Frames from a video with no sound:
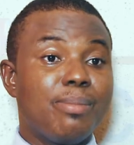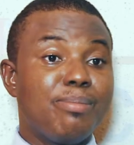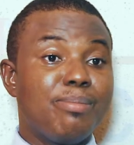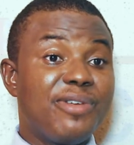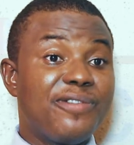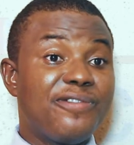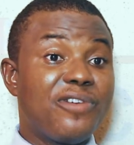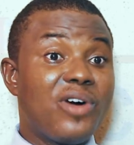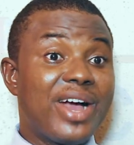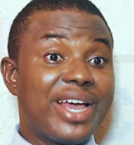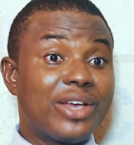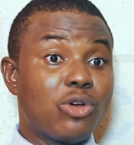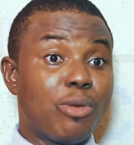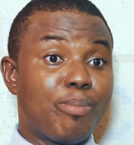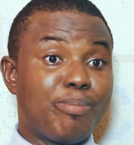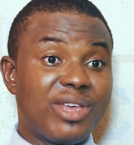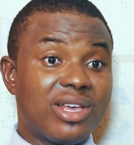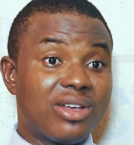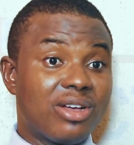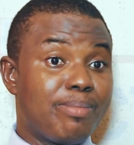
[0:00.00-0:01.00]
Before I
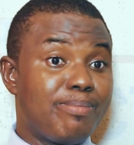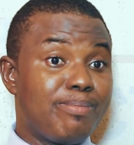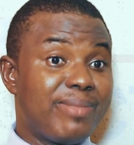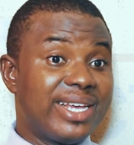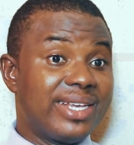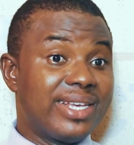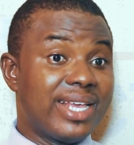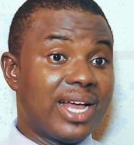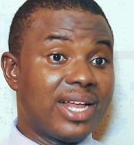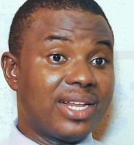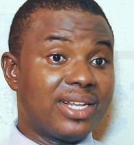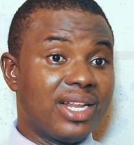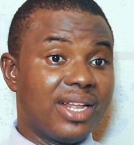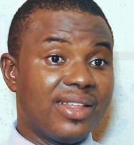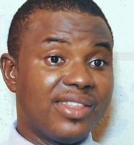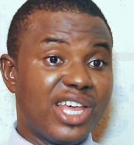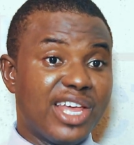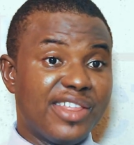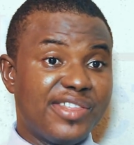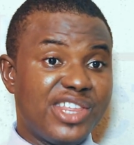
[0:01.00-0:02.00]
could pick up my
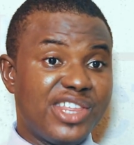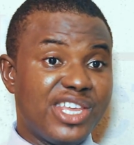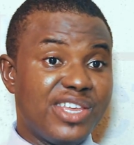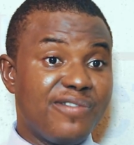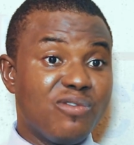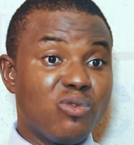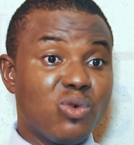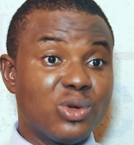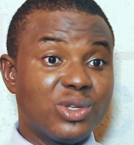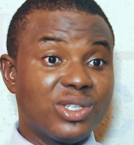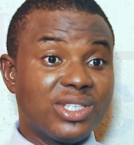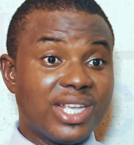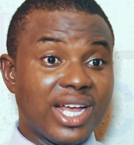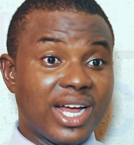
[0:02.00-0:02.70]
gun, the thief was